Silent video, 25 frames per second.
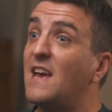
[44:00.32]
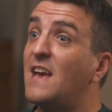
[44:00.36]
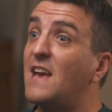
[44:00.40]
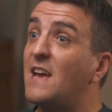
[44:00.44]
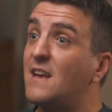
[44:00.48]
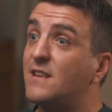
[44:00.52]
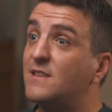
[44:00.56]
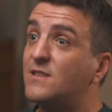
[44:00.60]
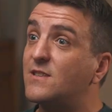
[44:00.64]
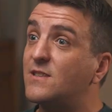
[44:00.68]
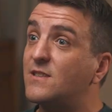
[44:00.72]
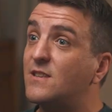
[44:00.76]

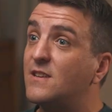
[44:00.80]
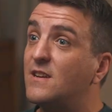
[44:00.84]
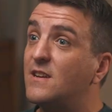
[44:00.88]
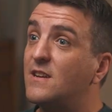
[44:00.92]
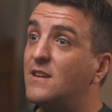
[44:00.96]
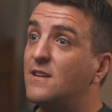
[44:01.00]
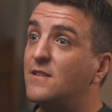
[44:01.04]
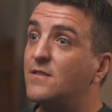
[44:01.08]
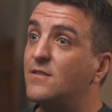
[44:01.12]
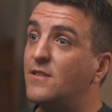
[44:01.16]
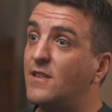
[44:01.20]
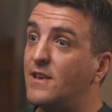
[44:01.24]
hits
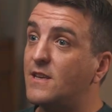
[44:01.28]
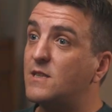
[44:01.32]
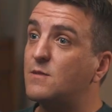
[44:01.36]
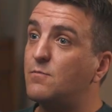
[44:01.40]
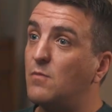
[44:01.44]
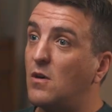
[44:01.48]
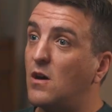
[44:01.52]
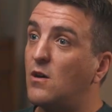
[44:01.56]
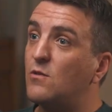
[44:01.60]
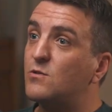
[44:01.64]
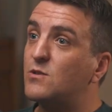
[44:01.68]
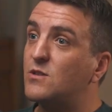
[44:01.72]

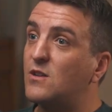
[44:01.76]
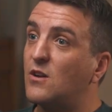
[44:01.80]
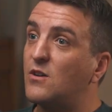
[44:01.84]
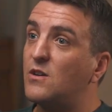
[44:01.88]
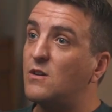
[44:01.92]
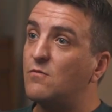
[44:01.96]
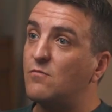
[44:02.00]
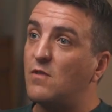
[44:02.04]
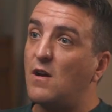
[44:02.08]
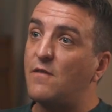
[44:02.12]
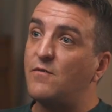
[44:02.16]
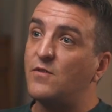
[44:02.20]
this
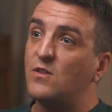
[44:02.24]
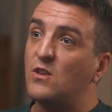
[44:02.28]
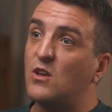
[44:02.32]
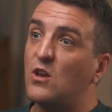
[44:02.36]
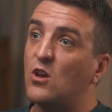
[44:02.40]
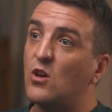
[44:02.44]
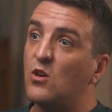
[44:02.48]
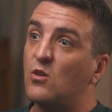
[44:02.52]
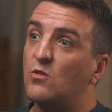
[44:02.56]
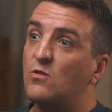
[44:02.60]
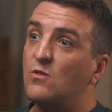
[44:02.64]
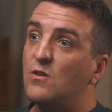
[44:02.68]
milestone in
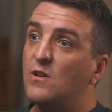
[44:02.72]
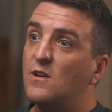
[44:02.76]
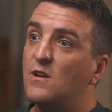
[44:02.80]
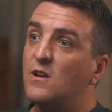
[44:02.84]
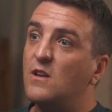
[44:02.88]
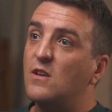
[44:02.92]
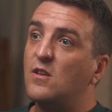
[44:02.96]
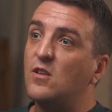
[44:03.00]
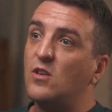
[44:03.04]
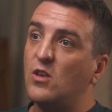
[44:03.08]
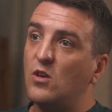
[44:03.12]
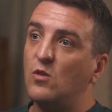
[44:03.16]
revenue,
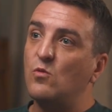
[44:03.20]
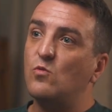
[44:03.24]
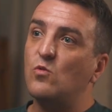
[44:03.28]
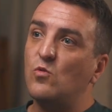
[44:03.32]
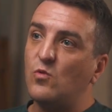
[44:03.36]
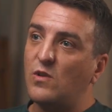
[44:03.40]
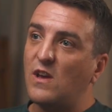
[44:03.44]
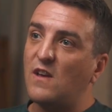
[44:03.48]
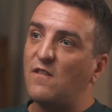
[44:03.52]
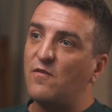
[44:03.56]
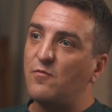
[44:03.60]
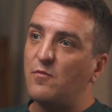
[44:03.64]
you
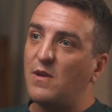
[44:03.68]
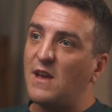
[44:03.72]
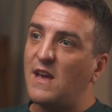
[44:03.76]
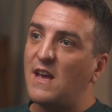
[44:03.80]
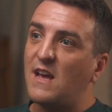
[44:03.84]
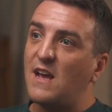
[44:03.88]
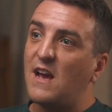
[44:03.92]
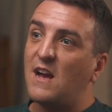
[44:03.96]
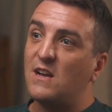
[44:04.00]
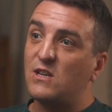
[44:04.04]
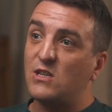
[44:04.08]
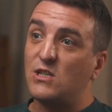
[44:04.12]
will give
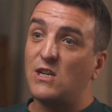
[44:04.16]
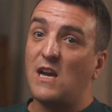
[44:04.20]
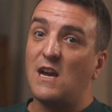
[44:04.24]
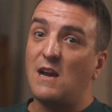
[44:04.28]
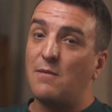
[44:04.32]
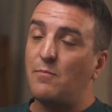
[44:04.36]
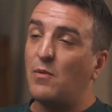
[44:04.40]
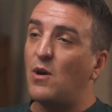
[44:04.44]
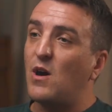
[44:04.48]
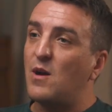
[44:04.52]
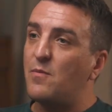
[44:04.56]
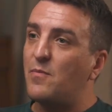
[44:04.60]
me a
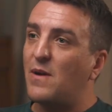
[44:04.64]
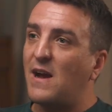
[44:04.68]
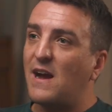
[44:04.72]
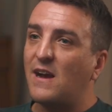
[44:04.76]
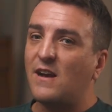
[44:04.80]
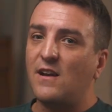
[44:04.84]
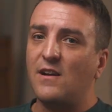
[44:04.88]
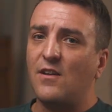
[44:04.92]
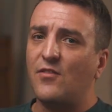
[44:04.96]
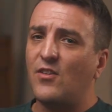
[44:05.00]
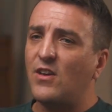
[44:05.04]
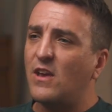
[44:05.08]
share
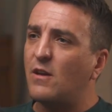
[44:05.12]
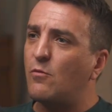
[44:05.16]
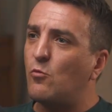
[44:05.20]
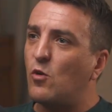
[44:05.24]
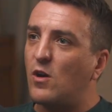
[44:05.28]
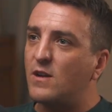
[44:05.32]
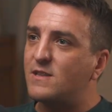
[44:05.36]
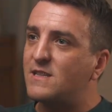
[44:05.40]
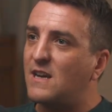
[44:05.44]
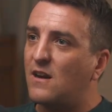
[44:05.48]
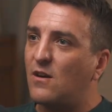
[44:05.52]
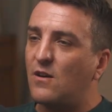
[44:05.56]
buyback. And I think it
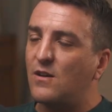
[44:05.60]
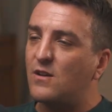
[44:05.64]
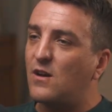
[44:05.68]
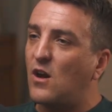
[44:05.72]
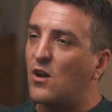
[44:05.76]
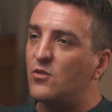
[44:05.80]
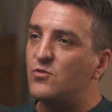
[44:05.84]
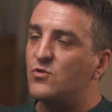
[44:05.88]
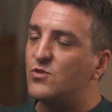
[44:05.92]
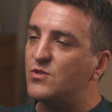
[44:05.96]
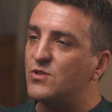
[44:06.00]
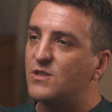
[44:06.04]
worked out at
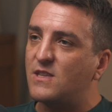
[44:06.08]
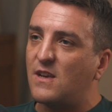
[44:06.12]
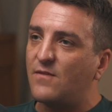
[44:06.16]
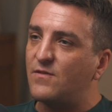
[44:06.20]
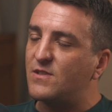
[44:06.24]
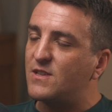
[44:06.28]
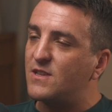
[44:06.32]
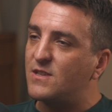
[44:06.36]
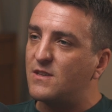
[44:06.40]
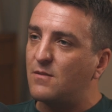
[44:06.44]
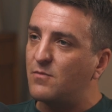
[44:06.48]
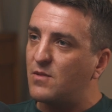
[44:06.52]

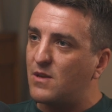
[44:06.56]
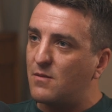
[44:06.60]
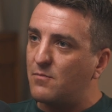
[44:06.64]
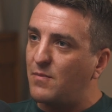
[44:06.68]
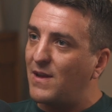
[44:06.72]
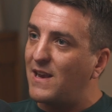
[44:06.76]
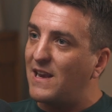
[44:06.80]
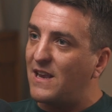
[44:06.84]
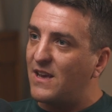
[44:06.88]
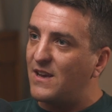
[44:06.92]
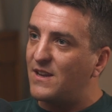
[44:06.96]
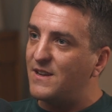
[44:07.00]
170 something
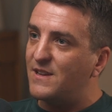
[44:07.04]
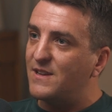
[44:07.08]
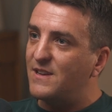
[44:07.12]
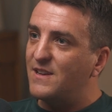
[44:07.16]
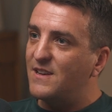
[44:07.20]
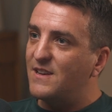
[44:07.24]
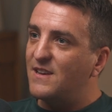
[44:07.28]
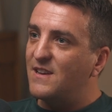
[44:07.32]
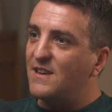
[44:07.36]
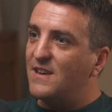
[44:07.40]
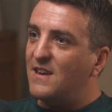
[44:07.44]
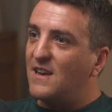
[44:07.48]
billion.
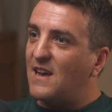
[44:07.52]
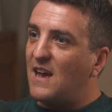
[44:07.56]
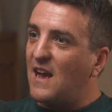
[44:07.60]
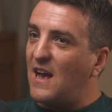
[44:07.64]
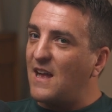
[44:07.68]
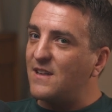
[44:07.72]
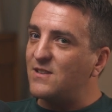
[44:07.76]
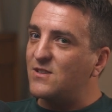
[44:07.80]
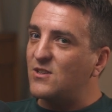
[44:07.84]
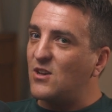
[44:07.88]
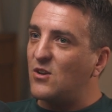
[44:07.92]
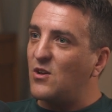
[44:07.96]

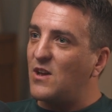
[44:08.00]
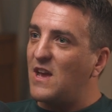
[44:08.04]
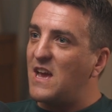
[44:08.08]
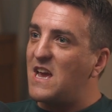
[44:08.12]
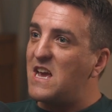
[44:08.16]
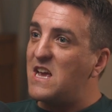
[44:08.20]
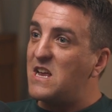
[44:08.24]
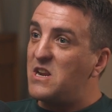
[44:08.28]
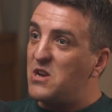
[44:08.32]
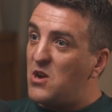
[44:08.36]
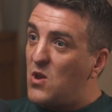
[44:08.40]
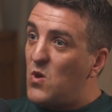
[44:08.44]
And so
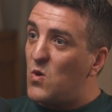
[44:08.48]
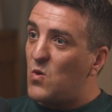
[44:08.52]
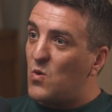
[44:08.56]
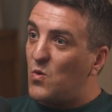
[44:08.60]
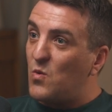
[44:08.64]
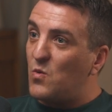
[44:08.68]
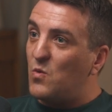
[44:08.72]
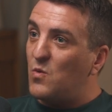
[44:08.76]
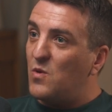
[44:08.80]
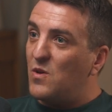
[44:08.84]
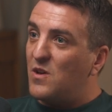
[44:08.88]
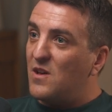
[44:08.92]
he
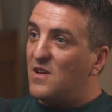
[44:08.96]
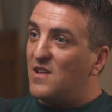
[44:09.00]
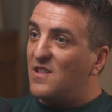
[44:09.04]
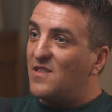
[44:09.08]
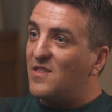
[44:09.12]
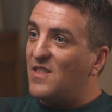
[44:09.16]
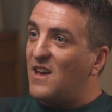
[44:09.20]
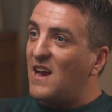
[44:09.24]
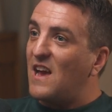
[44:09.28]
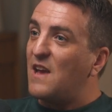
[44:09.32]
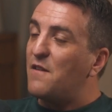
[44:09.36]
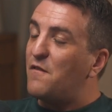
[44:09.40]
knew
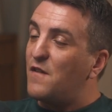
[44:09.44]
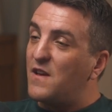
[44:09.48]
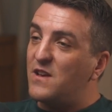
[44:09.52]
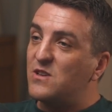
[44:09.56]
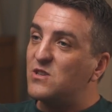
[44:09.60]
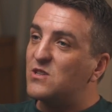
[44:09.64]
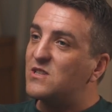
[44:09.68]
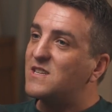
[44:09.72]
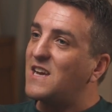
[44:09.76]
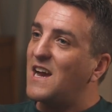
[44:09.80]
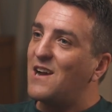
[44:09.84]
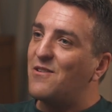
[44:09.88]
that if he
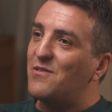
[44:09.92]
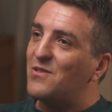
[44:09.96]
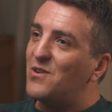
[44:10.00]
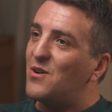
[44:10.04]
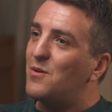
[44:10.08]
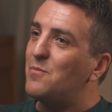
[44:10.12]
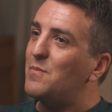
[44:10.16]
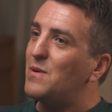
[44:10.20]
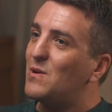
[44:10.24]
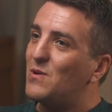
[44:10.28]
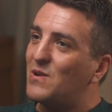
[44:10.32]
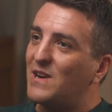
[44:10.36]
just carried
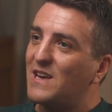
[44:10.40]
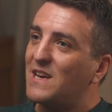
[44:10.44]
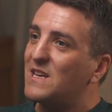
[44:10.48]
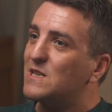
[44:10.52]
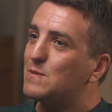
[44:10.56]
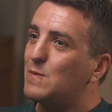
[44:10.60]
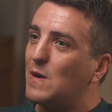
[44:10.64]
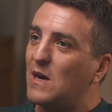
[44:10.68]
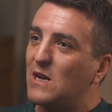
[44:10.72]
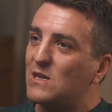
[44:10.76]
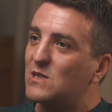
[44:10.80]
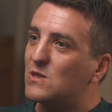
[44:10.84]
on building
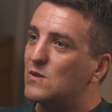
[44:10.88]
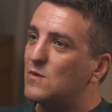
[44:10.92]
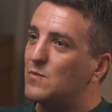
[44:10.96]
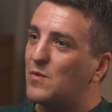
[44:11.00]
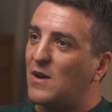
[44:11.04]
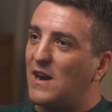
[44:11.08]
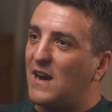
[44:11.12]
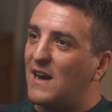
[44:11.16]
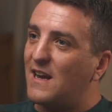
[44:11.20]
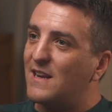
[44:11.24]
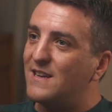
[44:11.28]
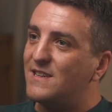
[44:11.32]
his personal
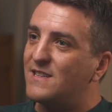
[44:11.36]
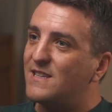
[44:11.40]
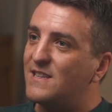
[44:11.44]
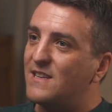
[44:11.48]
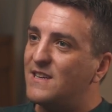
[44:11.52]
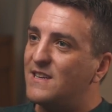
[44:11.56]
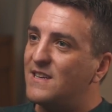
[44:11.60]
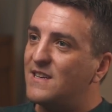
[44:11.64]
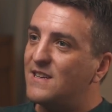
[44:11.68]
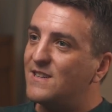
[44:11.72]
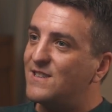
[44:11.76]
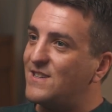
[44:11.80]
brand,
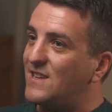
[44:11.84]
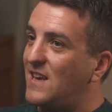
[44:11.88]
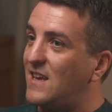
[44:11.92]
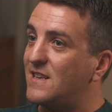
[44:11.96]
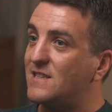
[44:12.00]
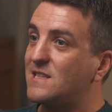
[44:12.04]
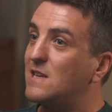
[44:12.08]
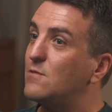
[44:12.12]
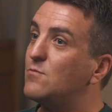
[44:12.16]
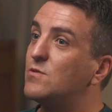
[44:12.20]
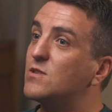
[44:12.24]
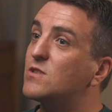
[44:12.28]

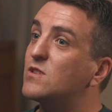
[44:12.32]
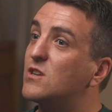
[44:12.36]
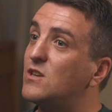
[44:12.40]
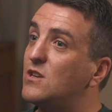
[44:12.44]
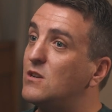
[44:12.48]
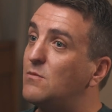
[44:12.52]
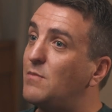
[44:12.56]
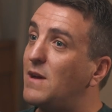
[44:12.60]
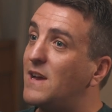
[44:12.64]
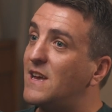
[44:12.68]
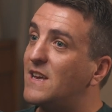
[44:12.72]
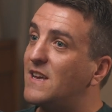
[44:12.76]
Tesla was
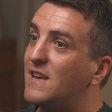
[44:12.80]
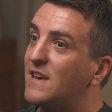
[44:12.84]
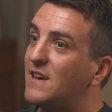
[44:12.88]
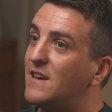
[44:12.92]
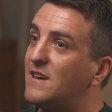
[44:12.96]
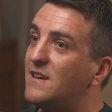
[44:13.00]
going to make